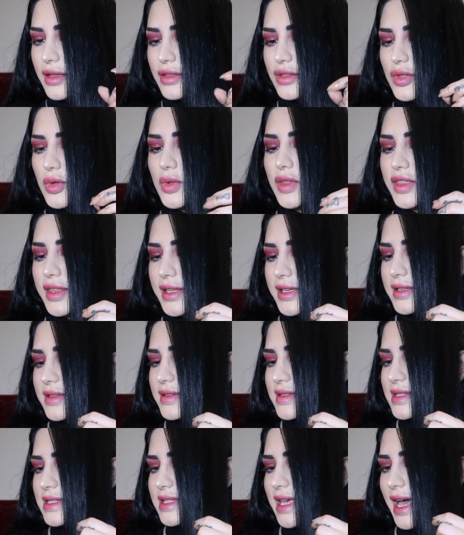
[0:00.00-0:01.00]
do
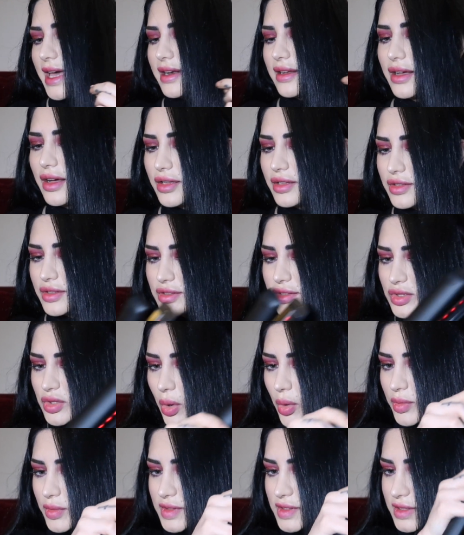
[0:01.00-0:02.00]
things that
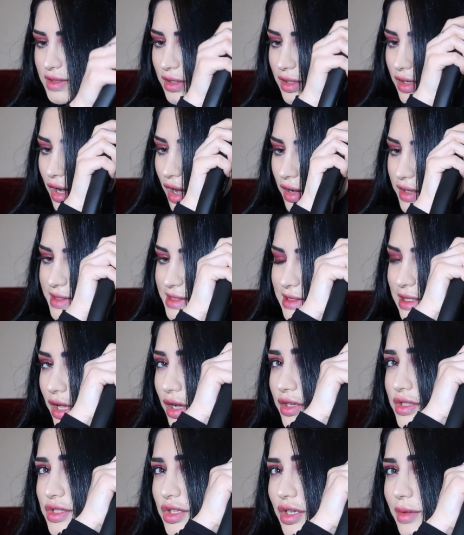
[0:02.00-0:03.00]
don't cause
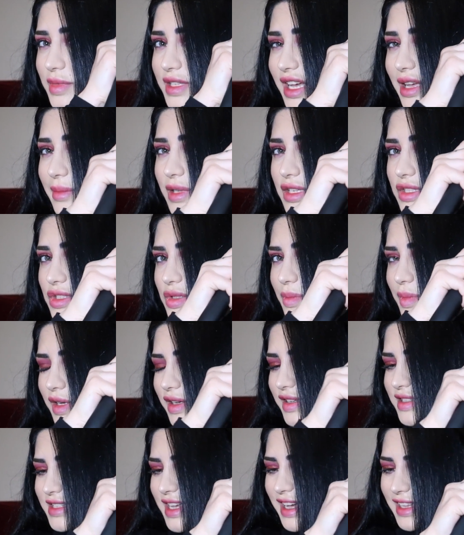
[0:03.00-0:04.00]
long-term damage
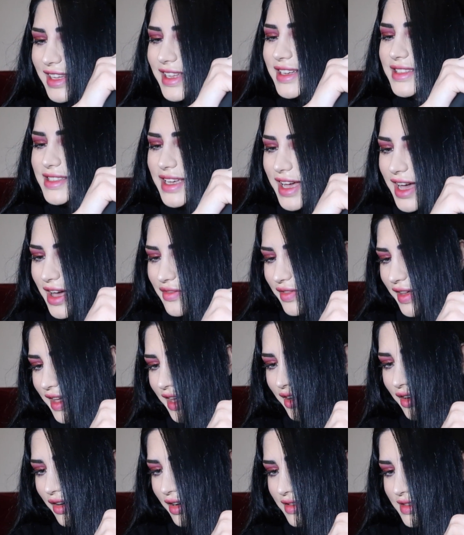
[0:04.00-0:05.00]
because I like to have
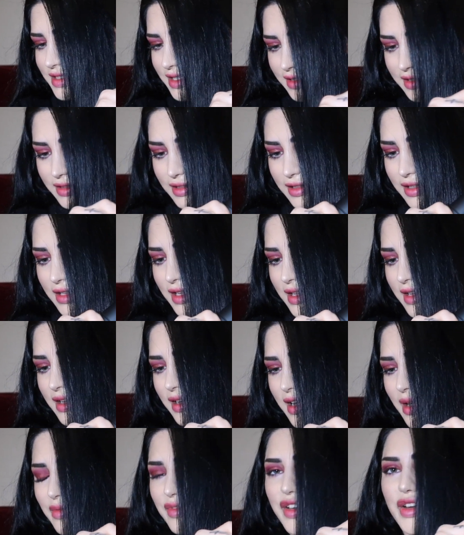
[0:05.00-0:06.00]
hair until
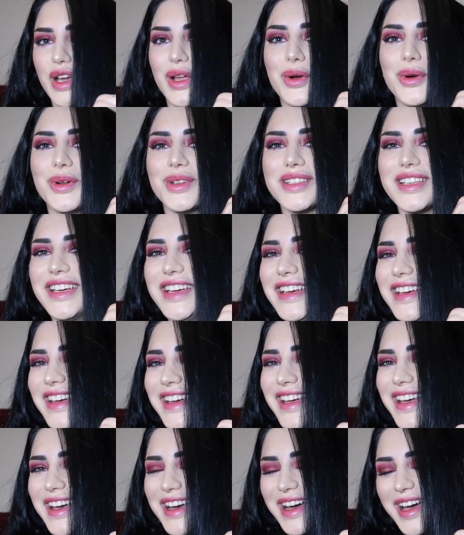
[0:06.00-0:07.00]
I'm very old.
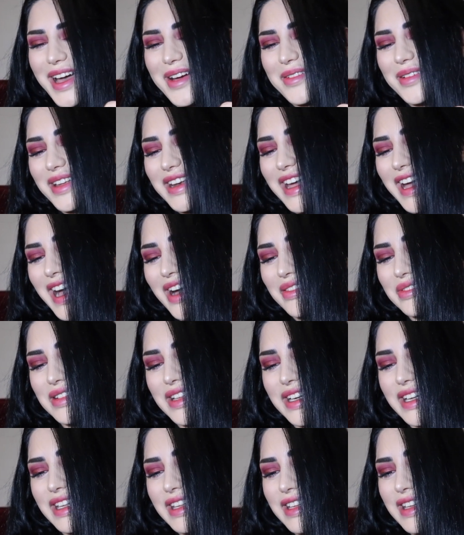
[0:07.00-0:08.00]
I want to have
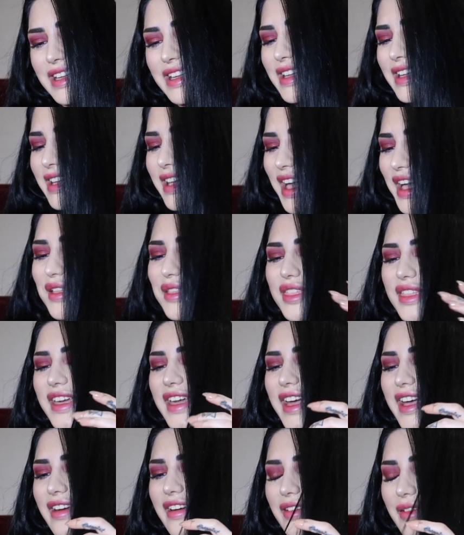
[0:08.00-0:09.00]
like healthy
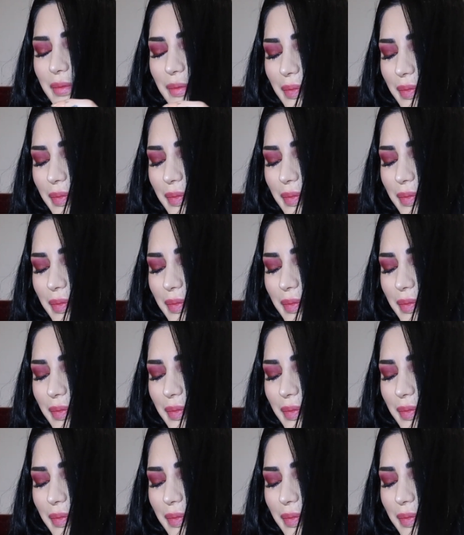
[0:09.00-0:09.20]
hair.